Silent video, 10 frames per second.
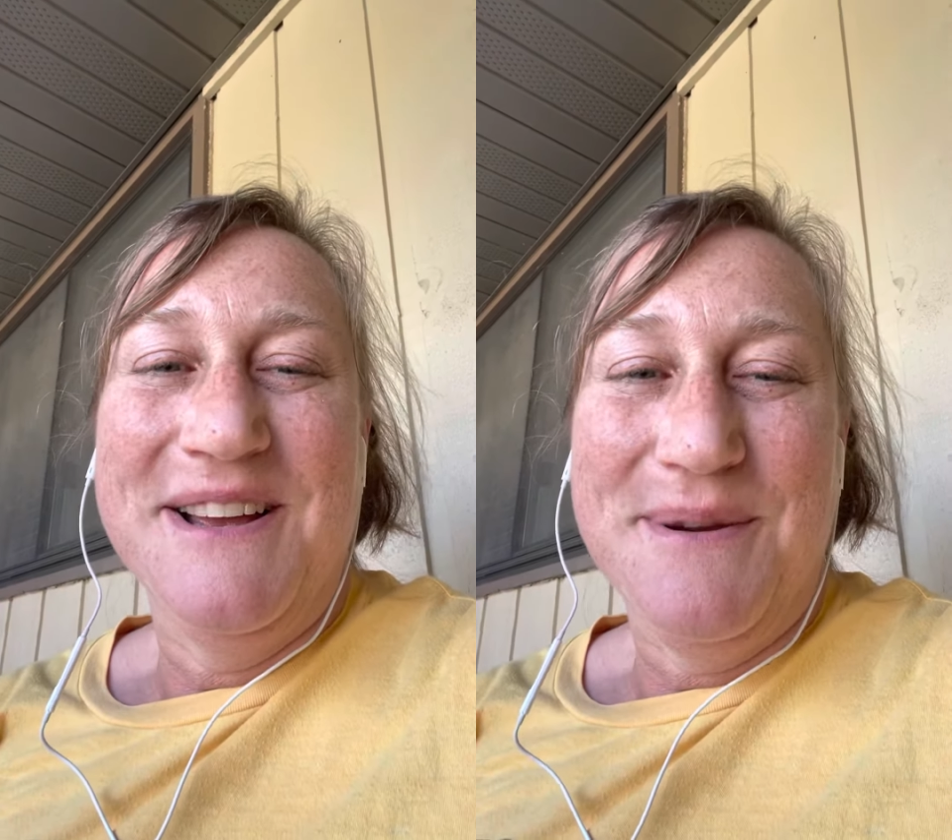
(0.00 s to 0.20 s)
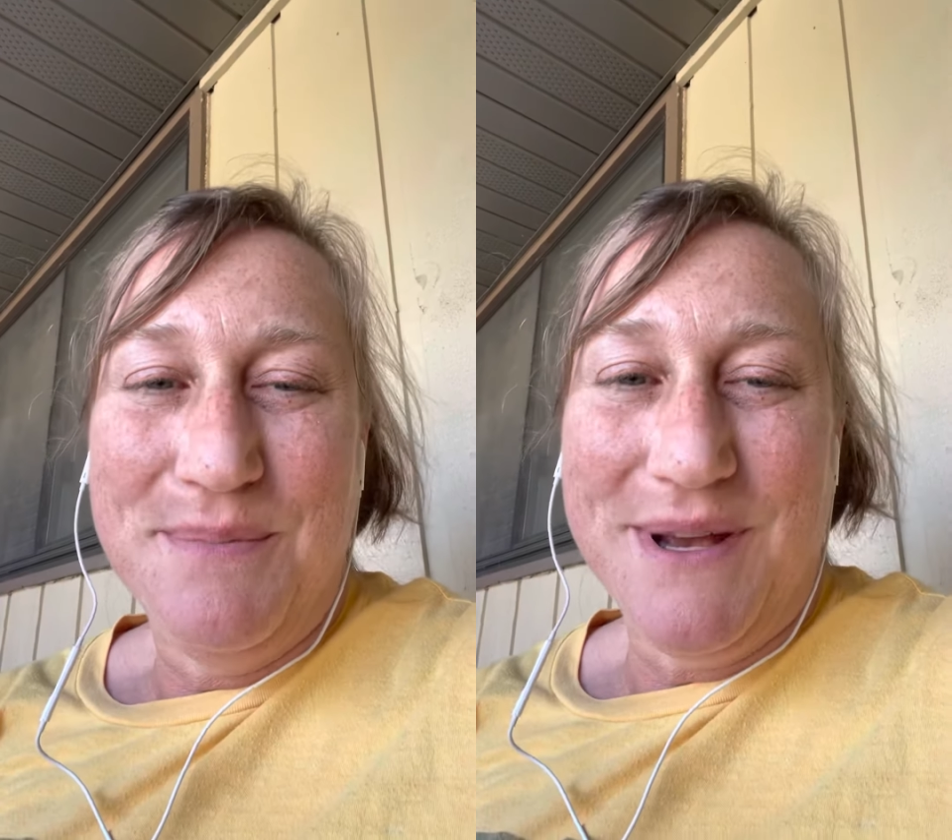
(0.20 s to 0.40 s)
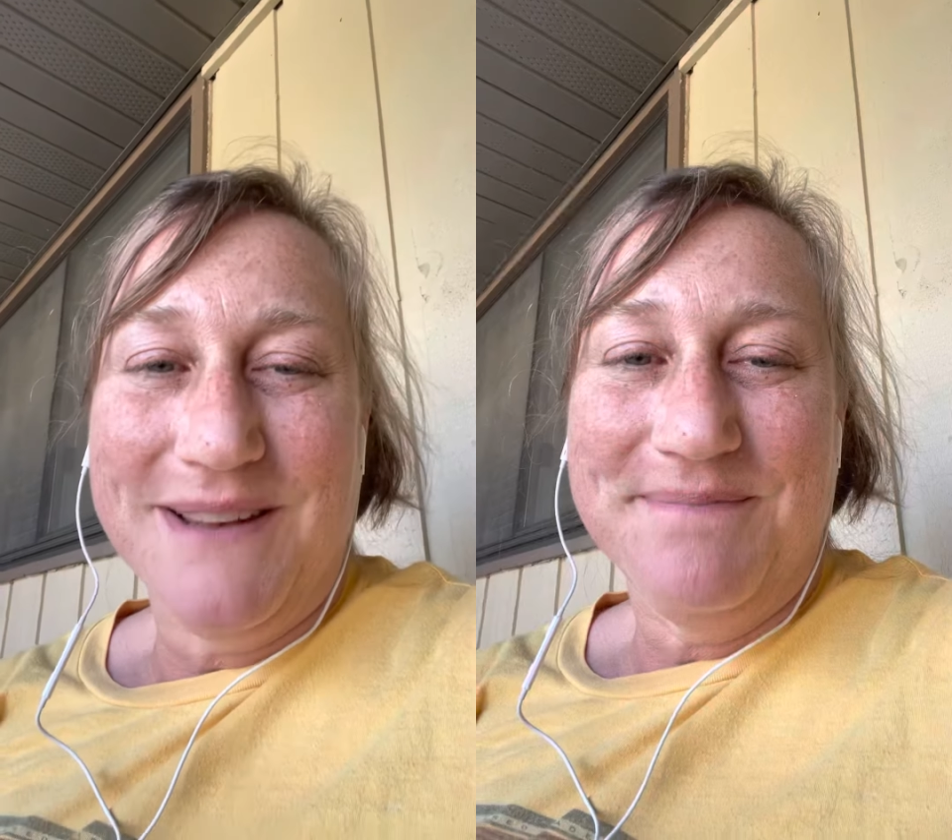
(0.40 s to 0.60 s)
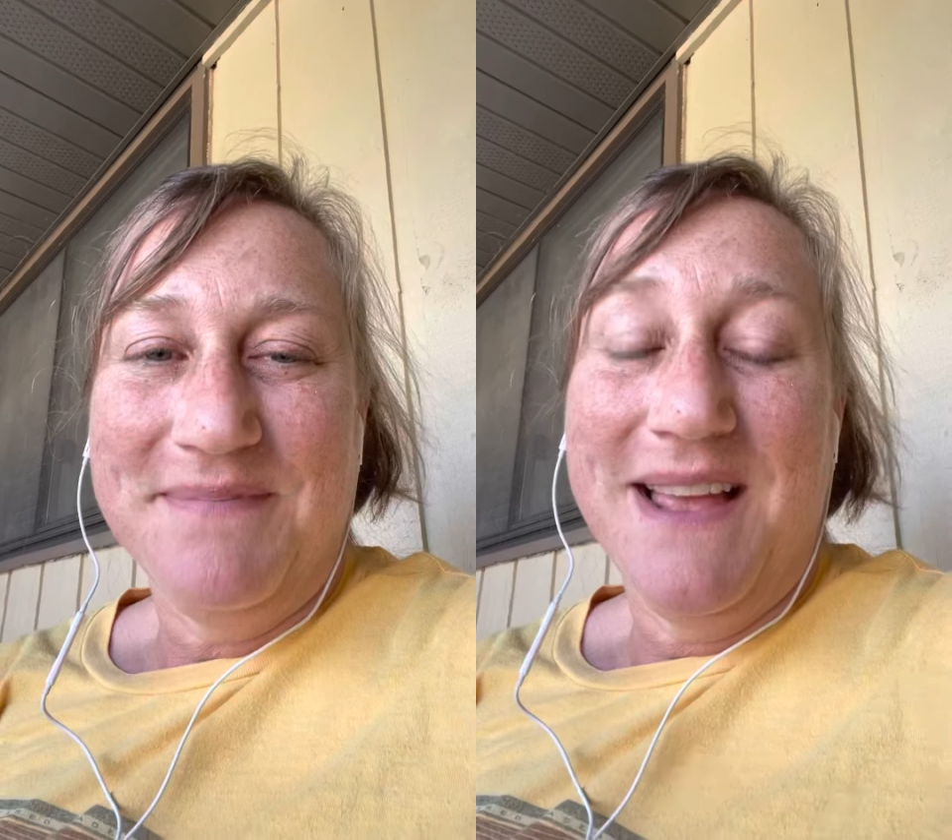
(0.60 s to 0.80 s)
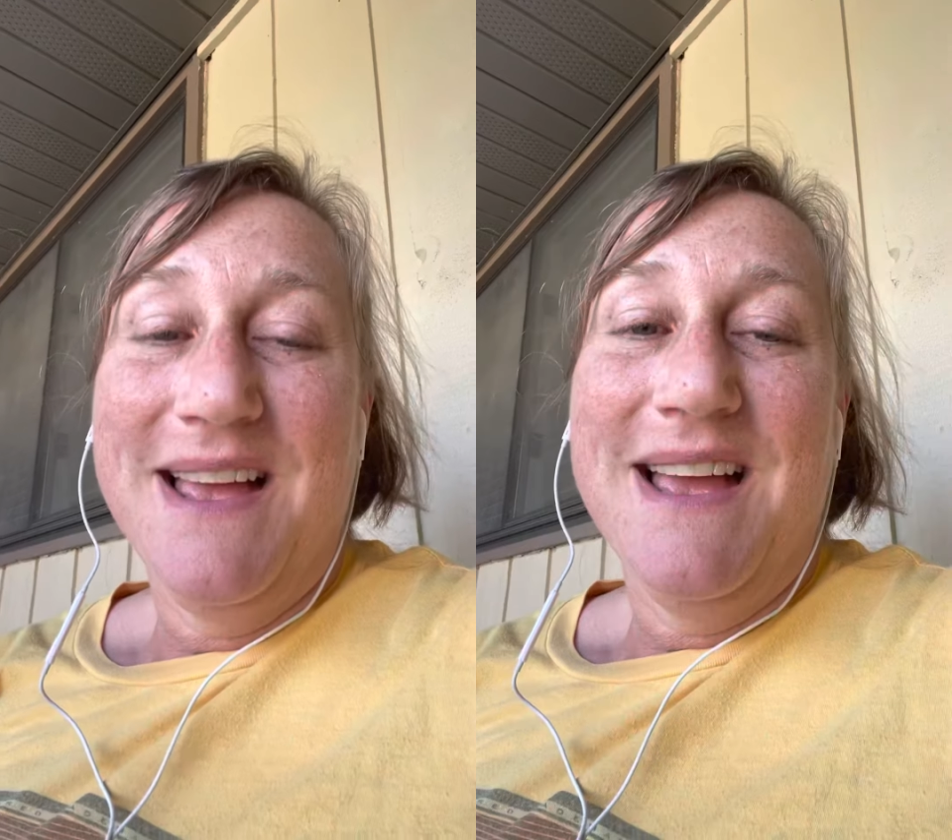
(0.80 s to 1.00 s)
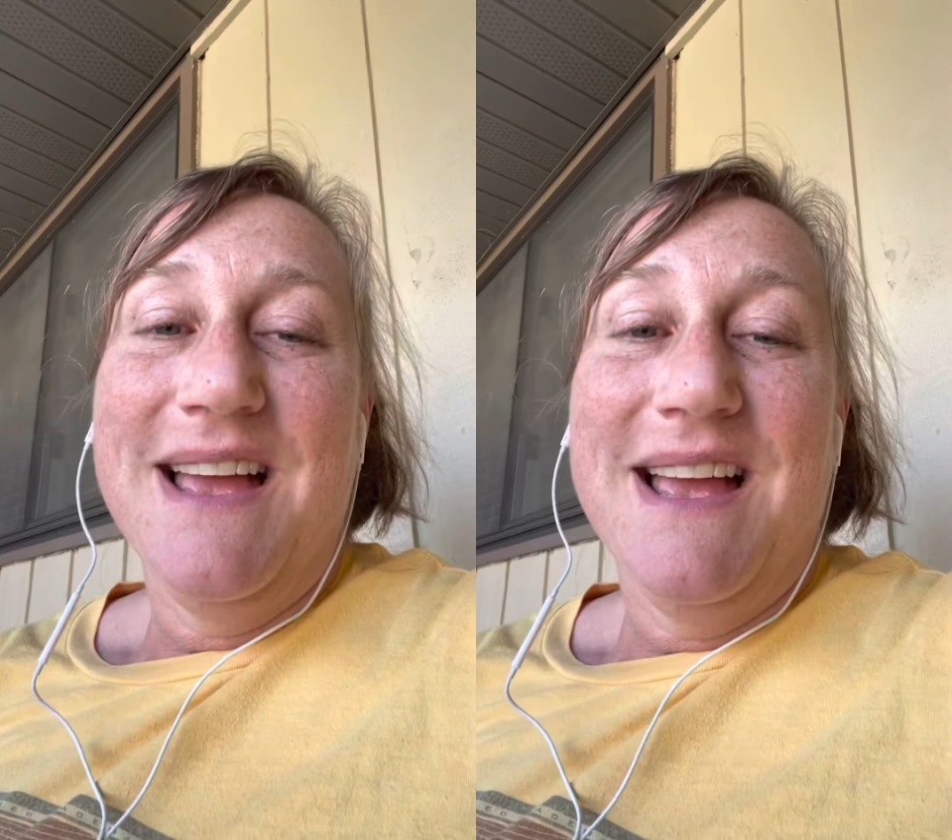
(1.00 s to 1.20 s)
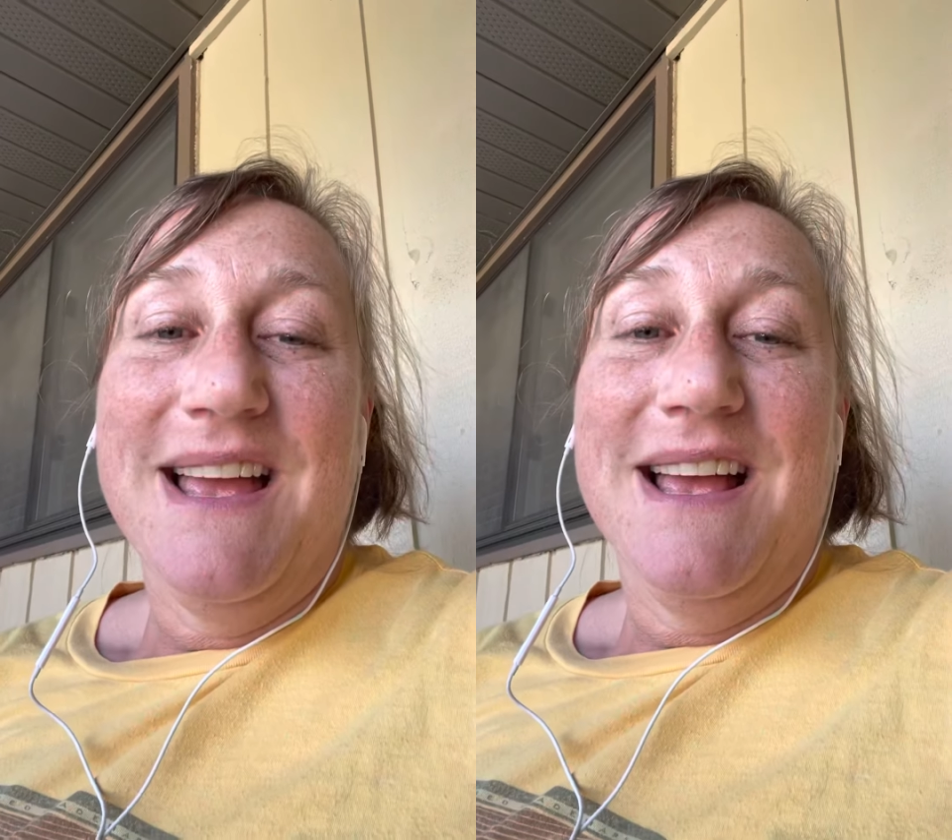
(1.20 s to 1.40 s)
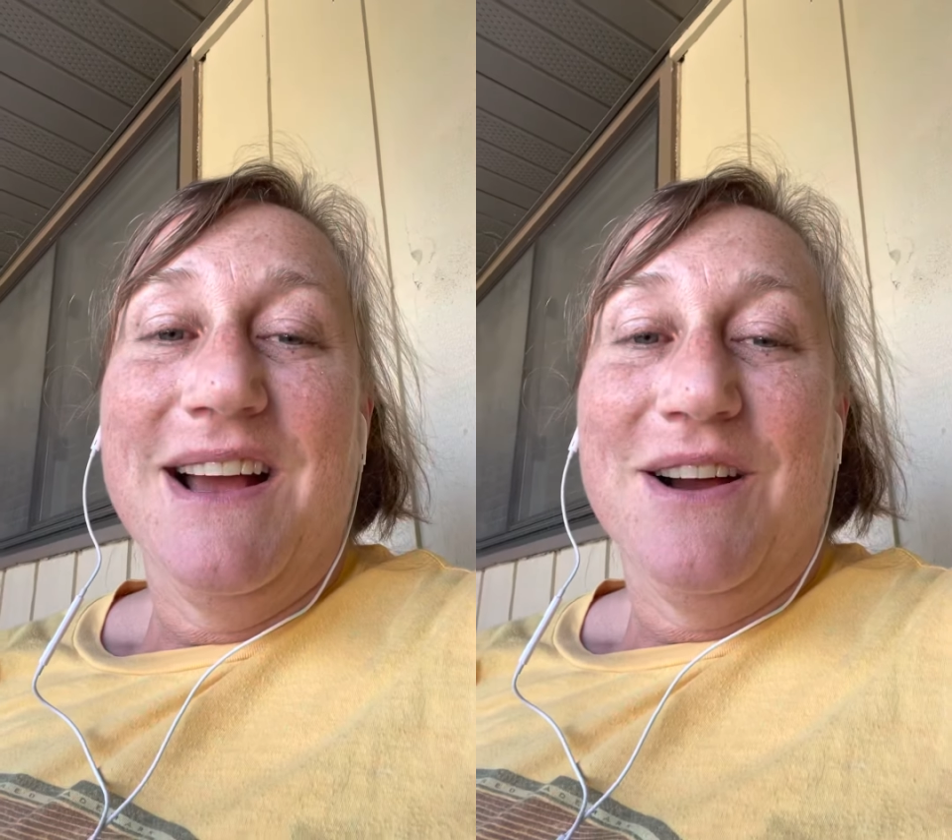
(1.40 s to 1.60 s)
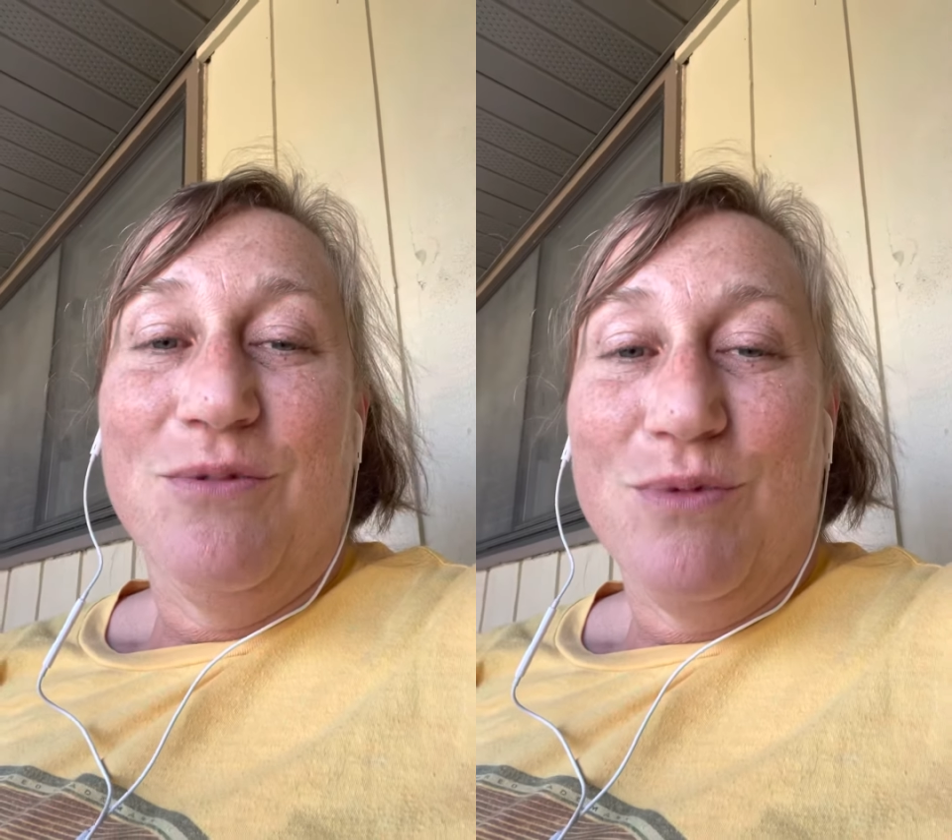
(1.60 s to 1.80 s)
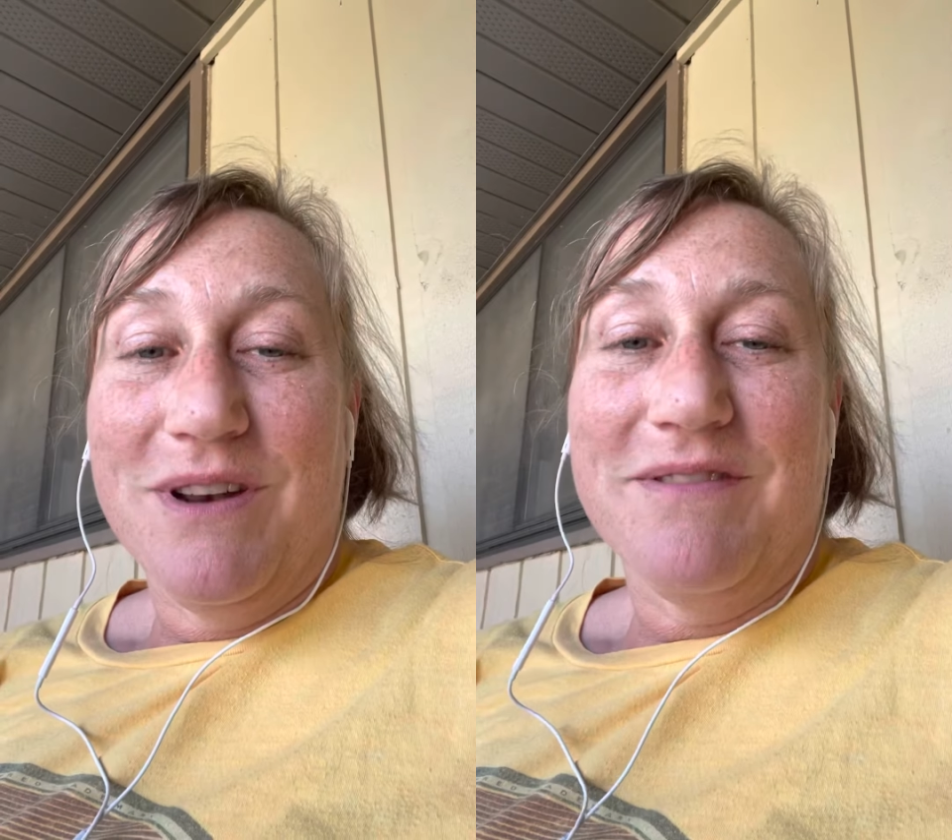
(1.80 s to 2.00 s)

but one of